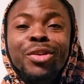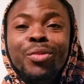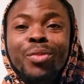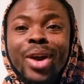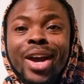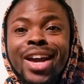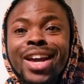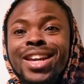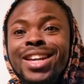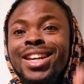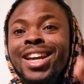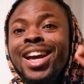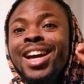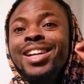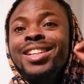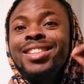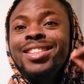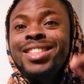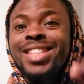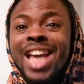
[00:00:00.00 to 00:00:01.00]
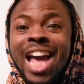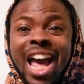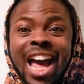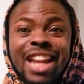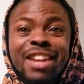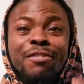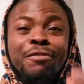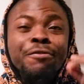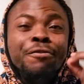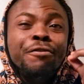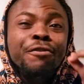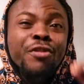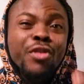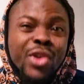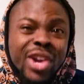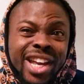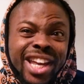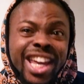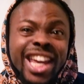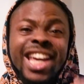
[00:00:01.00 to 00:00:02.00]
away 10
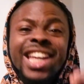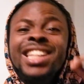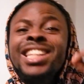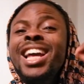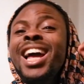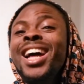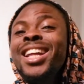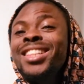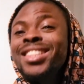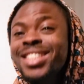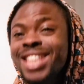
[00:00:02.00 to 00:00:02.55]
freaking